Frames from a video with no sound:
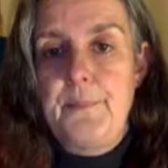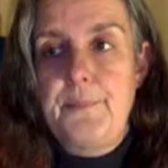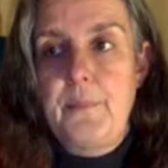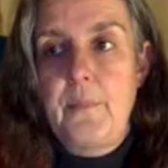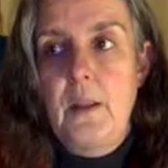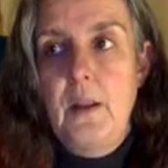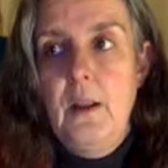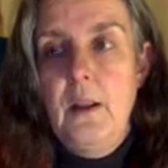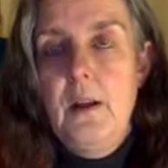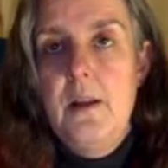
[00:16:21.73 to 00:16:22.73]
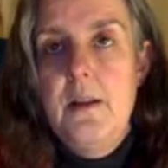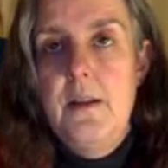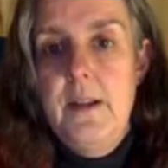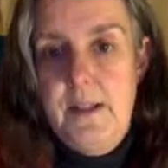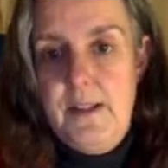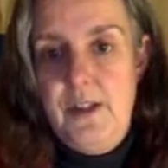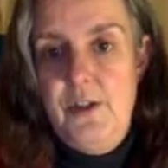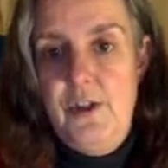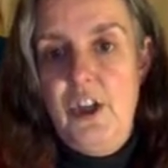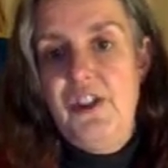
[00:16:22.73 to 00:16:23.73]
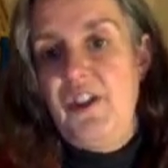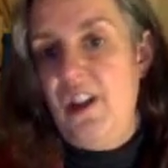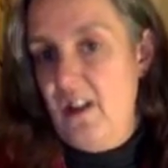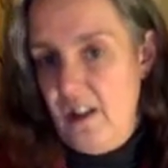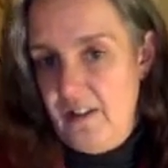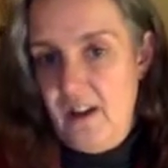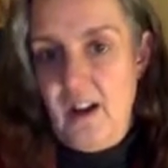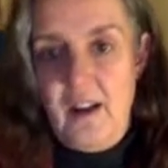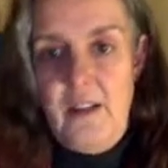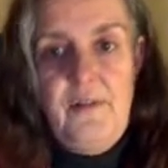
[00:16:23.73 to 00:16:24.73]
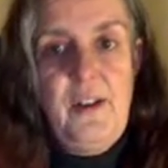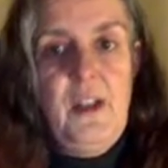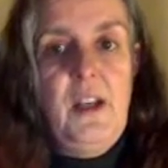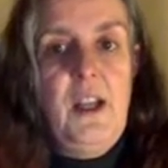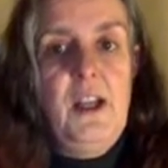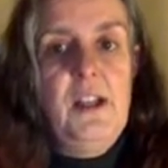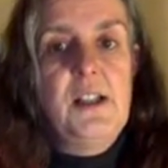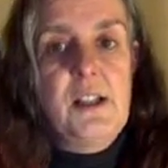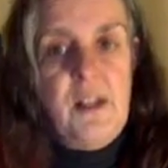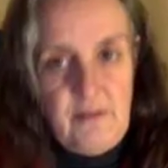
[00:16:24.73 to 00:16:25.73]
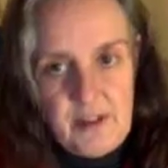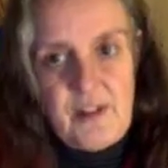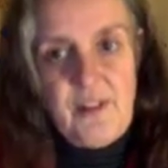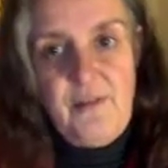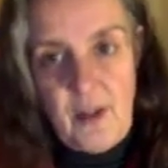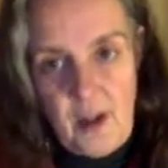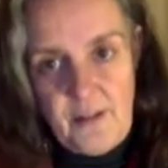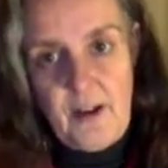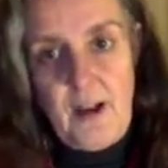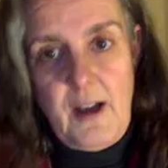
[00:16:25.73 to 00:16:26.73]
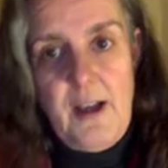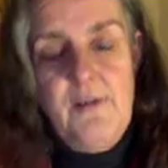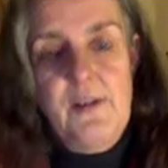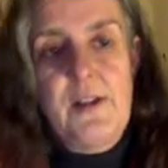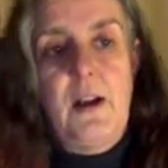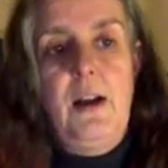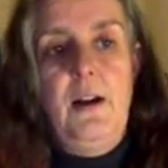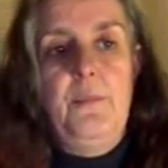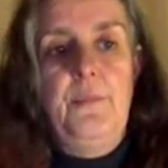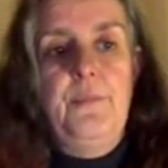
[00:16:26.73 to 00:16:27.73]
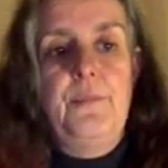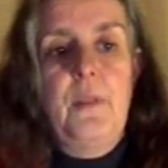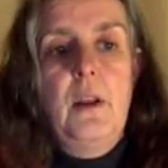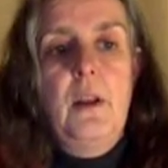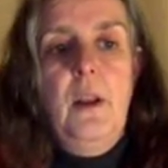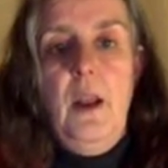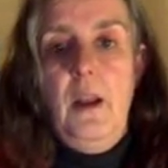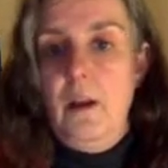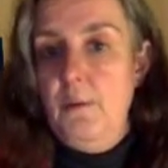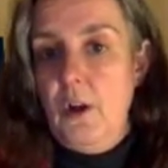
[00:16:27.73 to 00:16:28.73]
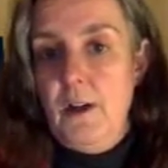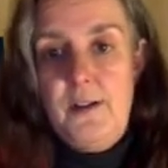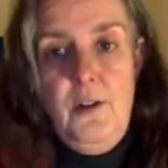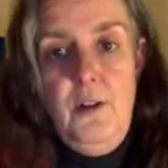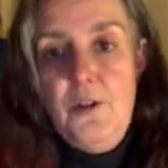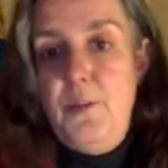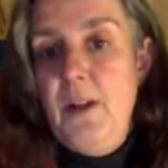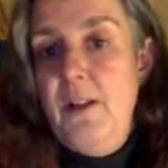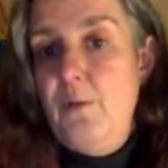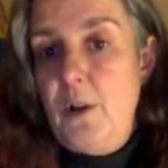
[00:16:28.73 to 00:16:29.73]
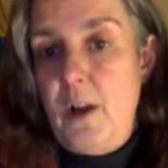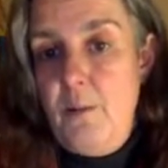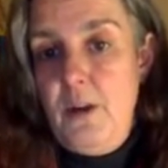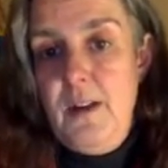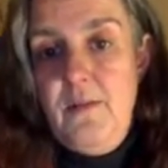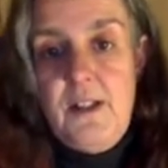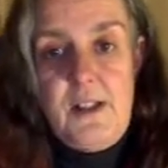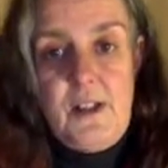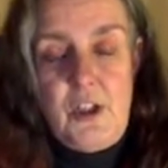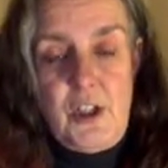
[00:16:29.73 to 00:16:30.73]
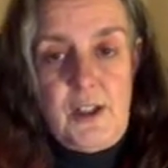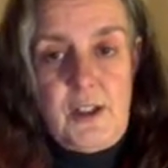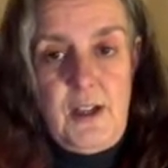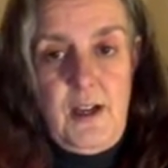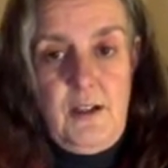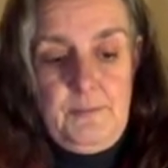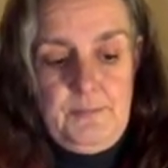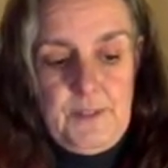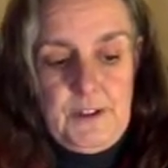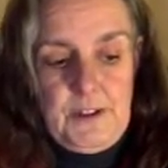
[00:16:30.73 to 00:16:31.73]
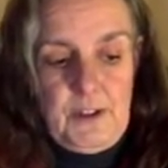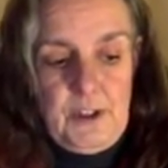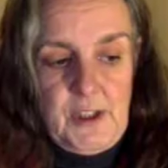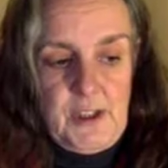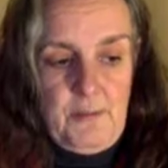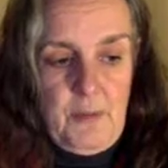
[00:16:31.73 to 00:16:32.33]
this is just another life in a series of other lives, and I'm not asking you to believe what I believe. This is just my opinion.